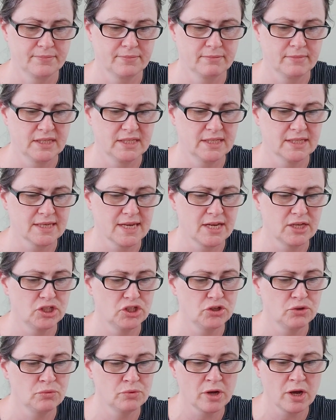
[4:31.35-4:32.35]
Mrs. H,
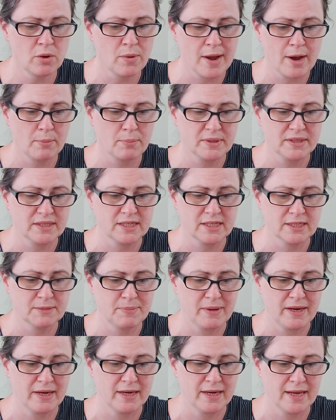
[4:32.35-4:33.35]
you know how busy it's
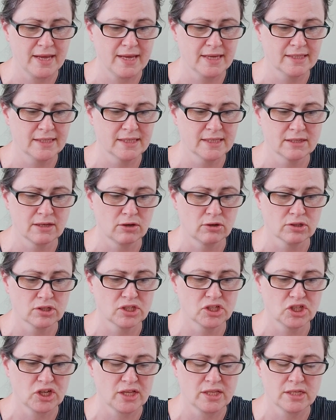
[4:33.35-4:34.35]
been in here since I lost
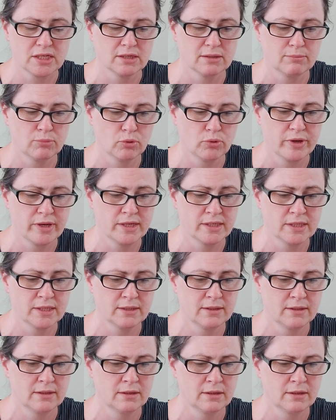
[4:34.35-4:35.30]
the Jensen boys."